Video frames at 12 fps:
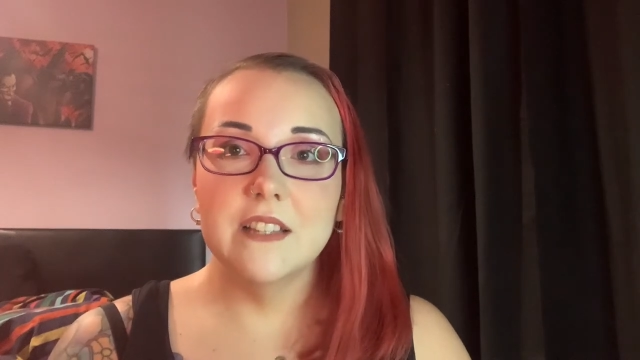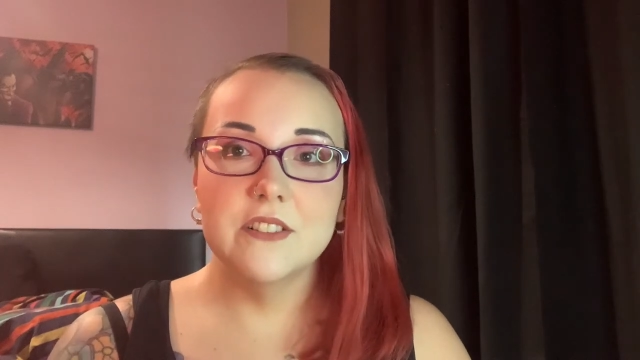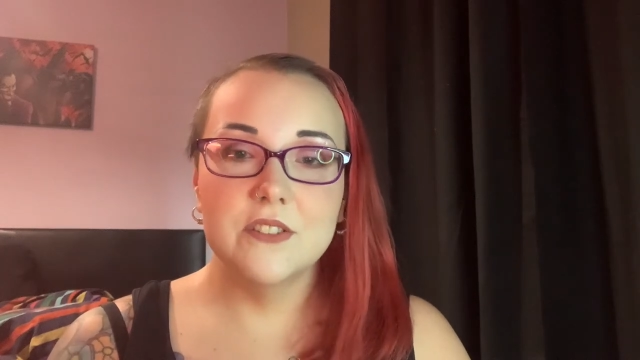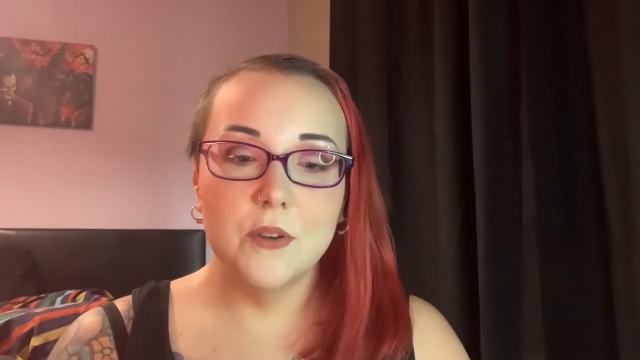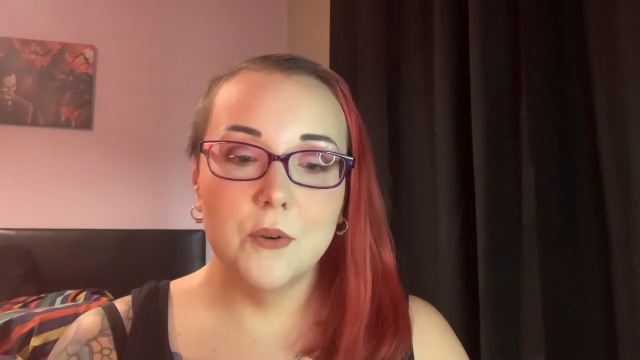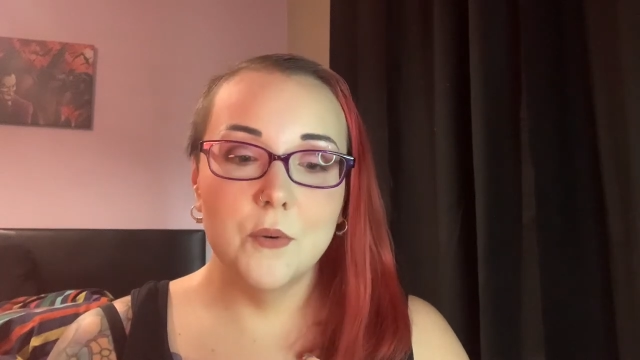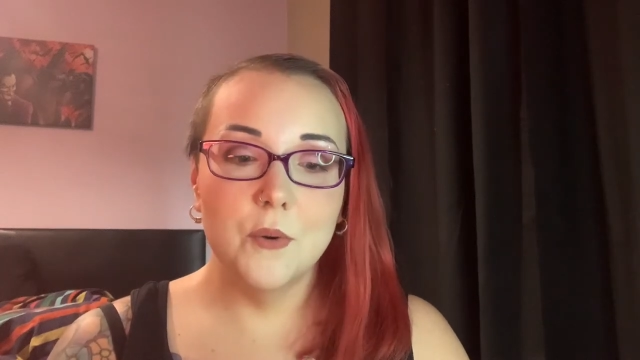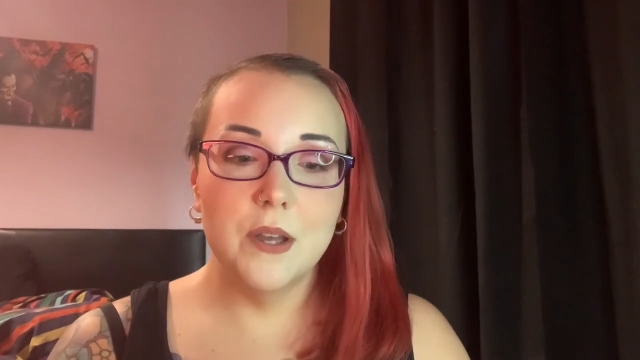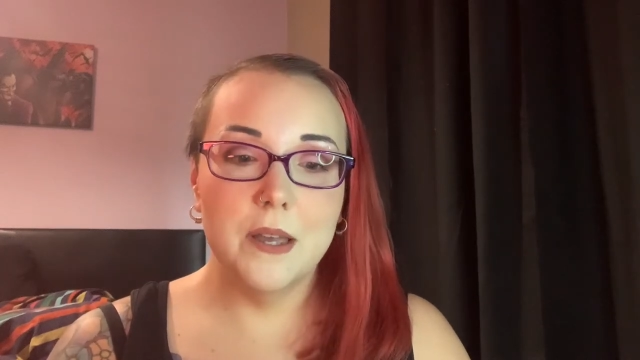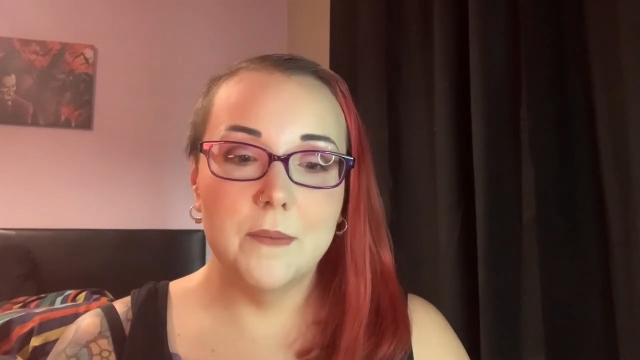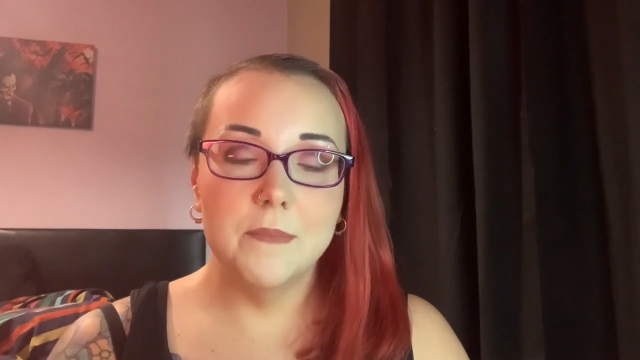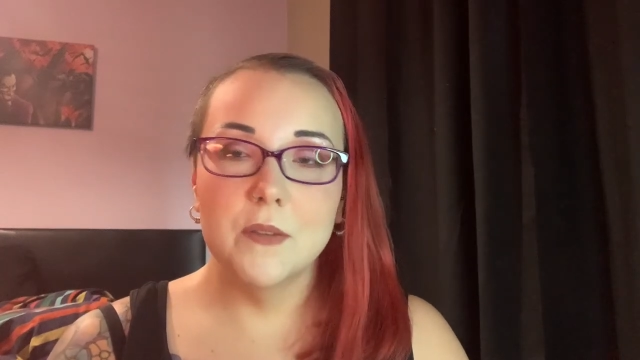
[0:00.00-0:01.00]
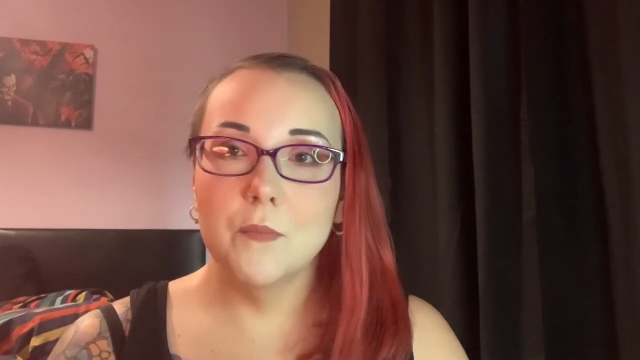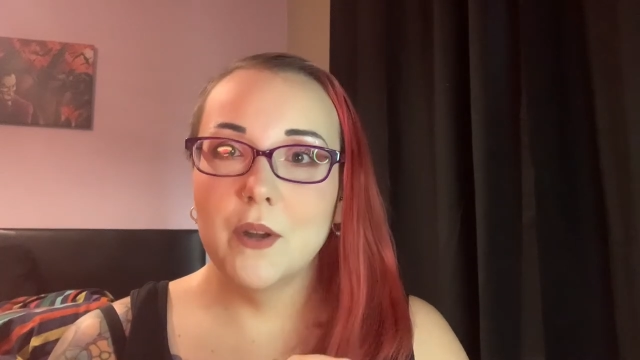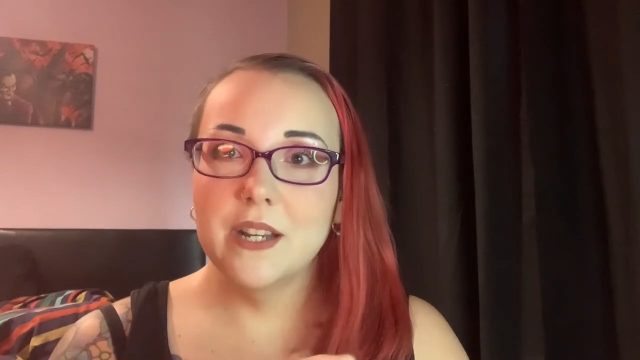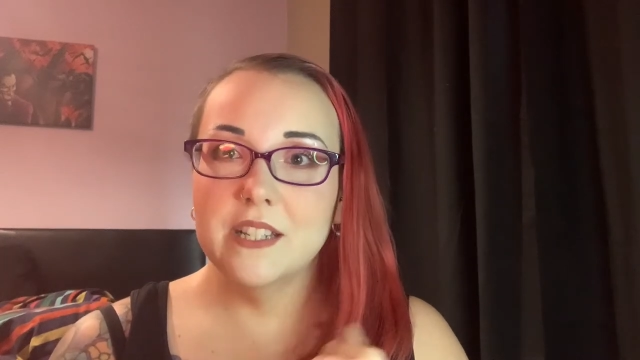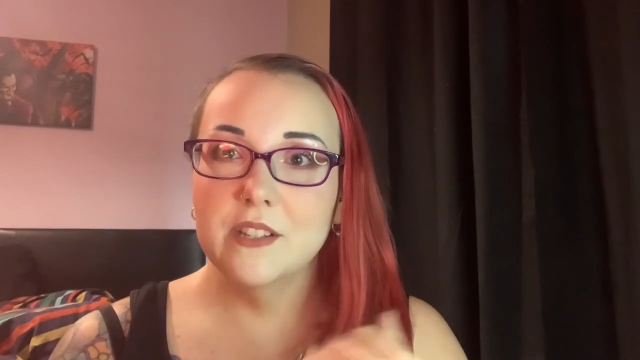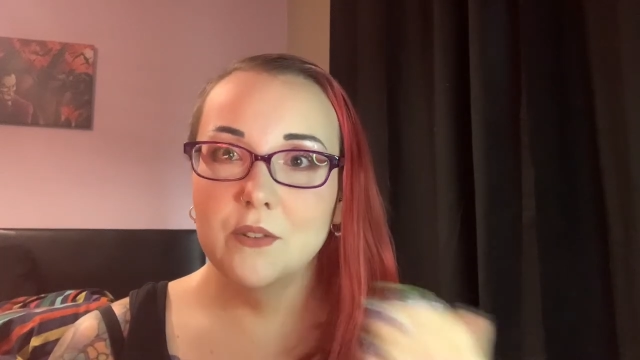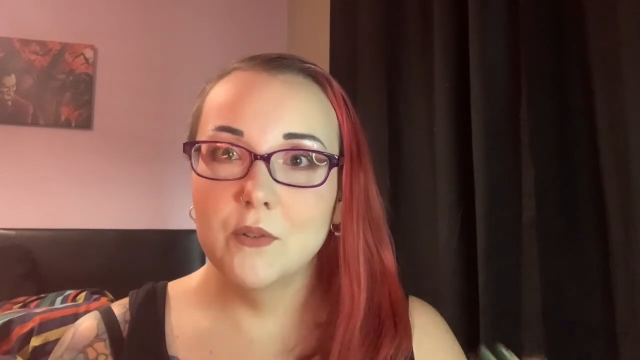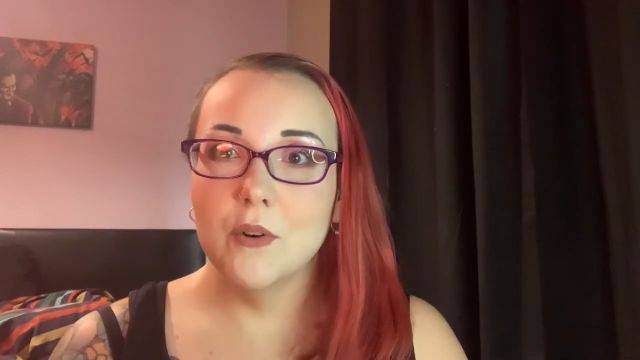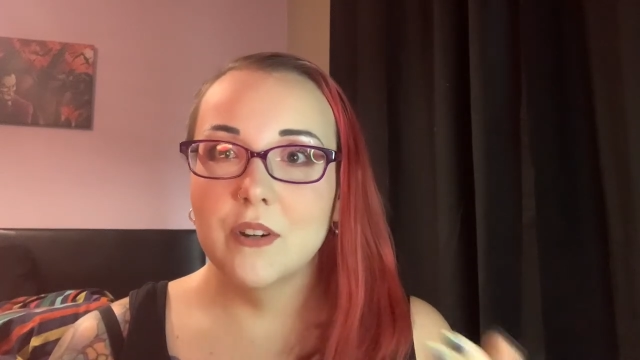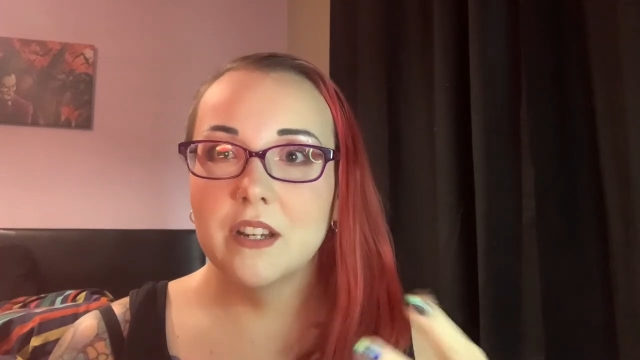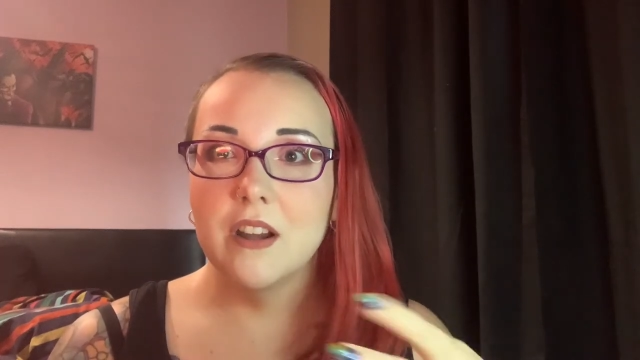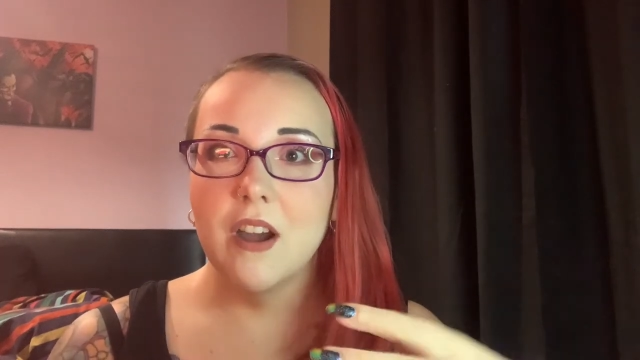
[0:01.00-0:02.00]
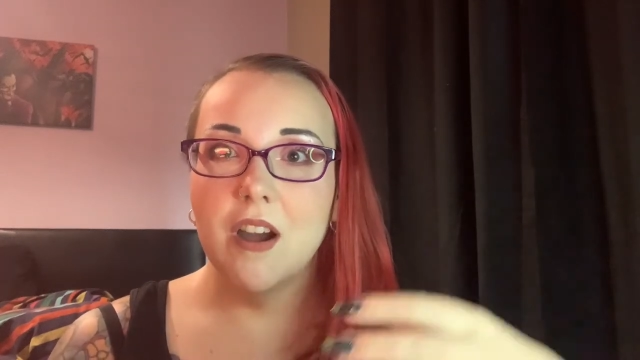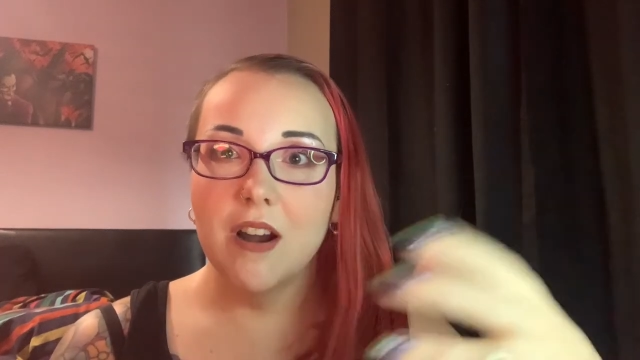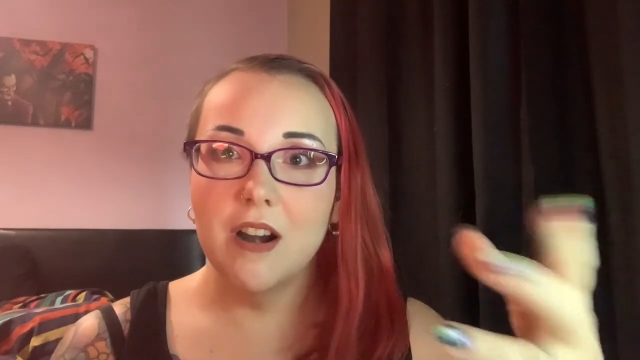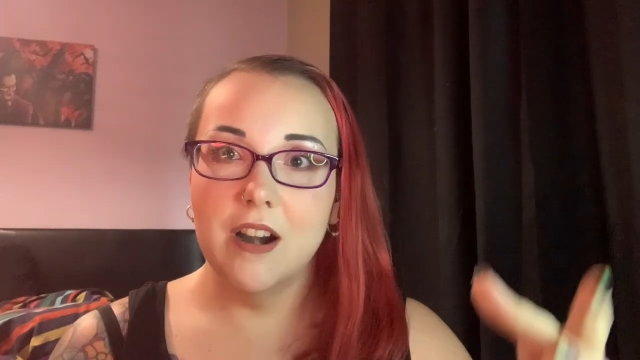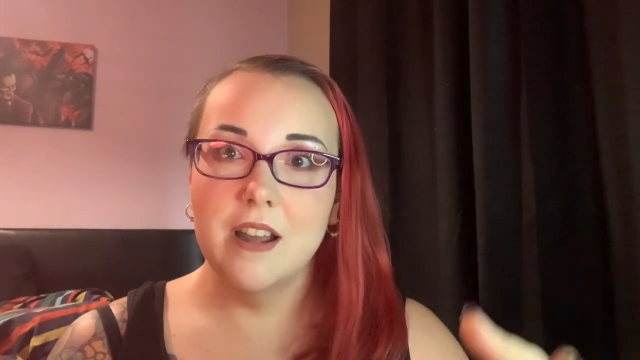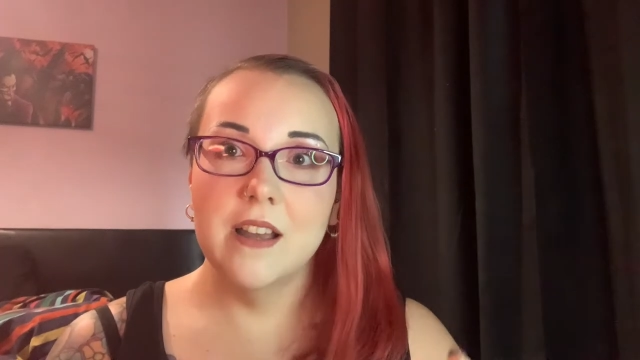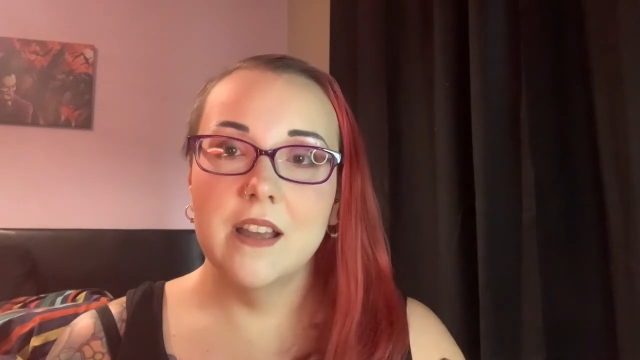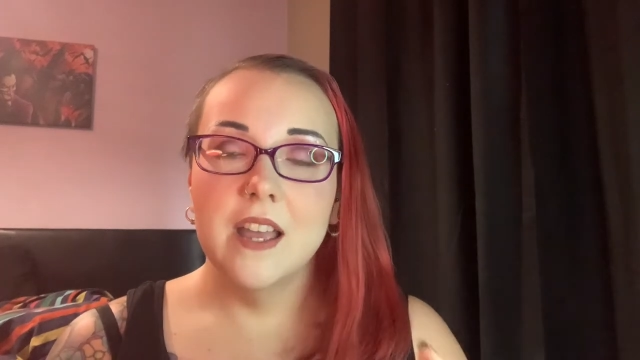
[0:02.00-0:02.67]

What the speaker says: So the one in New York, Yahara,